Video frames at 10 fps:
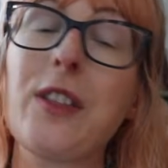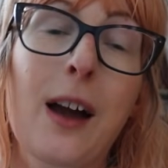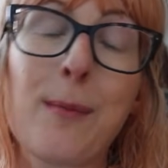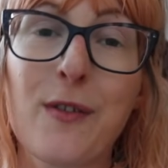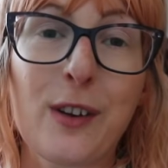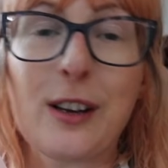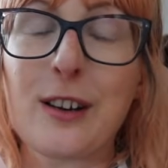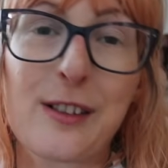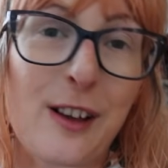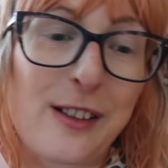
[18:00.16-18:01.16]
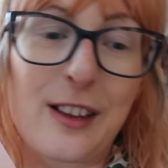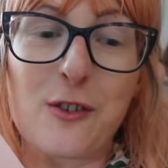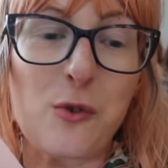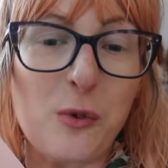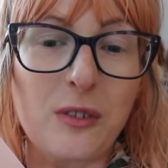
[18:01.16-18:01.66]
think I'm even going to discuss it
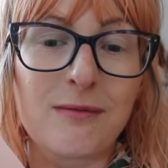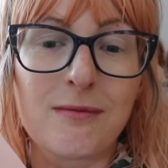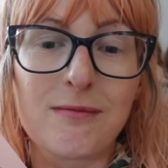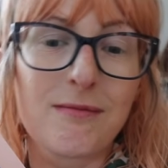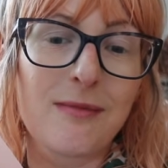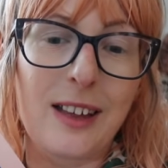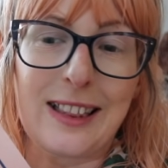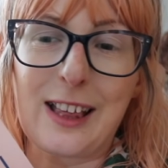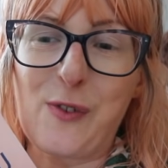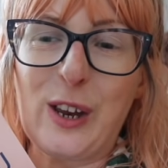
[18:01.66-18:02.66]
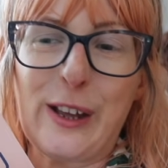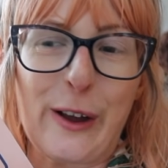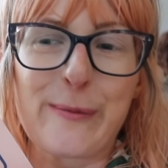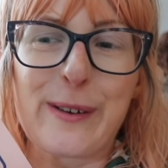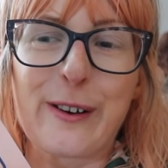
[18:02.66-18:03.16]
at all in this
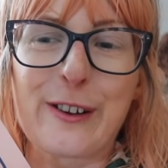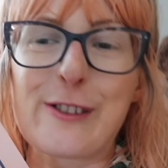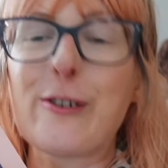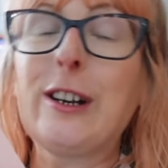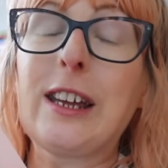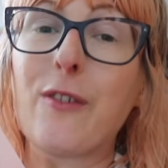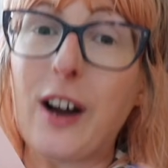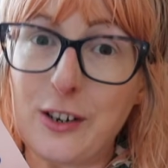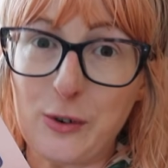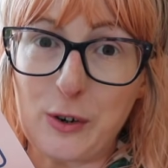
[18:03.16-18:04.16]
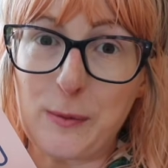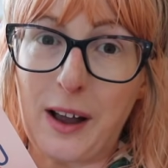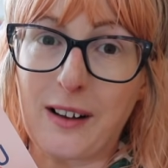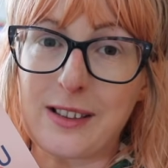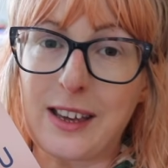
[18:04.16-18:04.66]
video, because not only have I talked
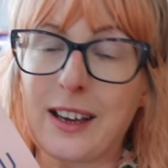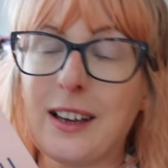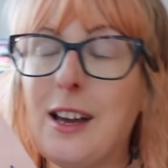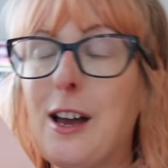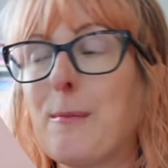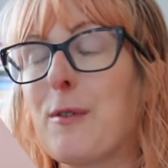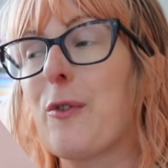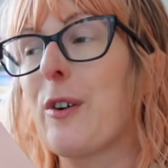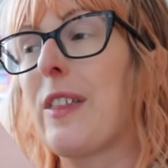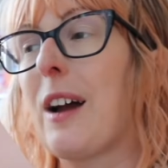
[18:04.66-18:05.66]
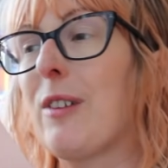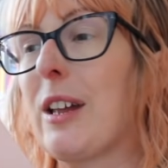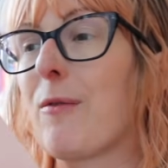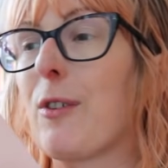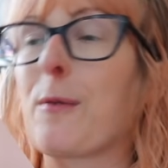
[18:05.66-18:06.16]
about it before in that
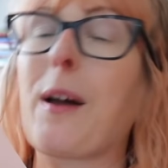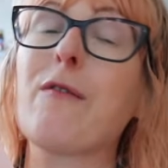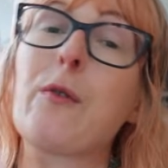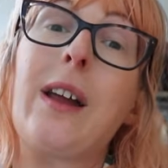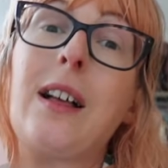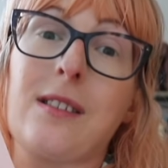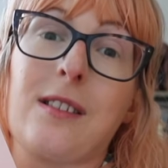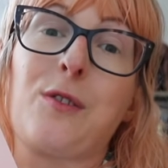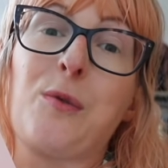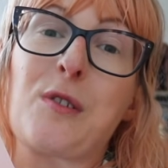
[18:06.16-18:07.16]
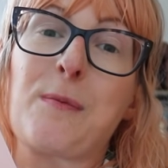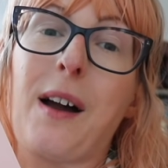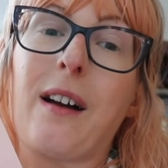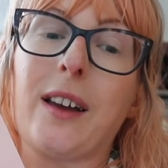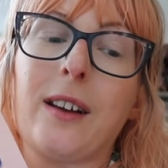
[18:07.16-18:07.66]
reading vlog, but everyone else has talked
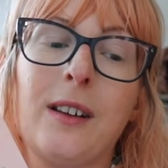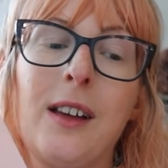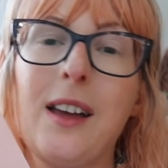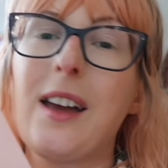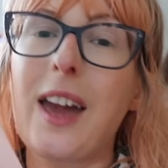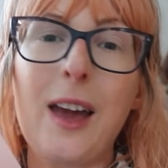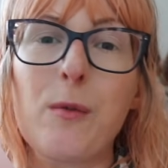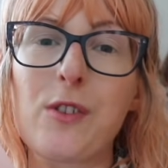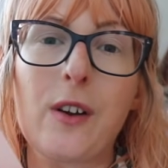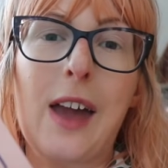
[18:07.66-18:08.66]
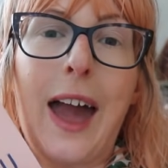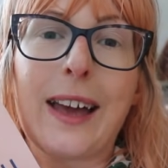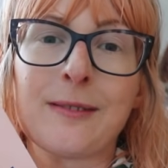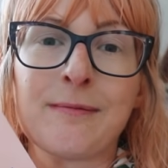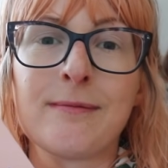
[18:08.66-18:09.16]
about it. It was
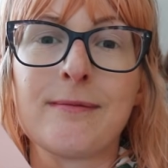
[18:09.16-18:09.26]
okay.